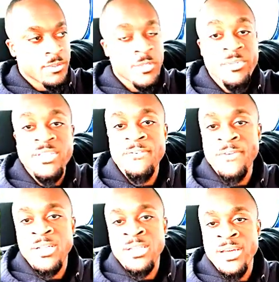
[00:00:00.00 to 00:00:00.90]

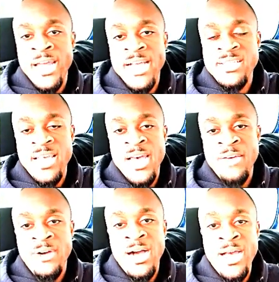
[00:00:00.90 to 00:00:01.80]
Specifically, it has to
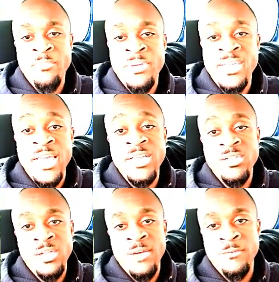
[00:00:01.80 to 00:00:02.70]
have a high
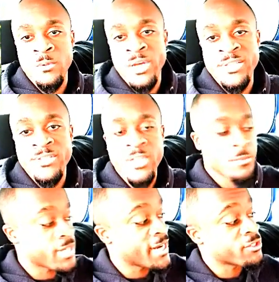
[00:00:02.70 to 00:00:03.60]
pH level and
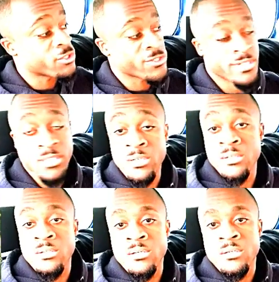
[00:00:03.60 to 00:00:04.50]
some nitrogen
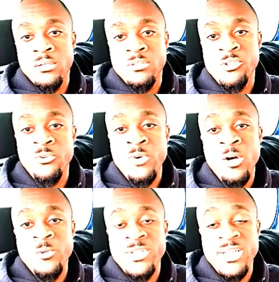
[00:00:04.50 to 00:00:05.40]
to
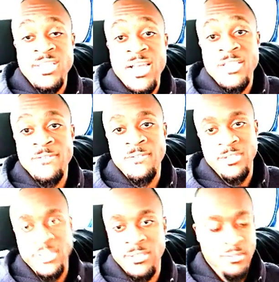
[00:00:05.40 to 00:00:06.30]
grow
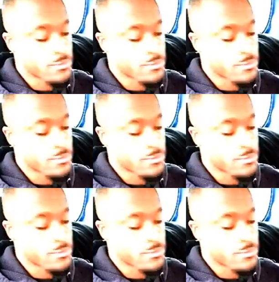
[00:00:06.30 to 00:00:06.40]
successfully.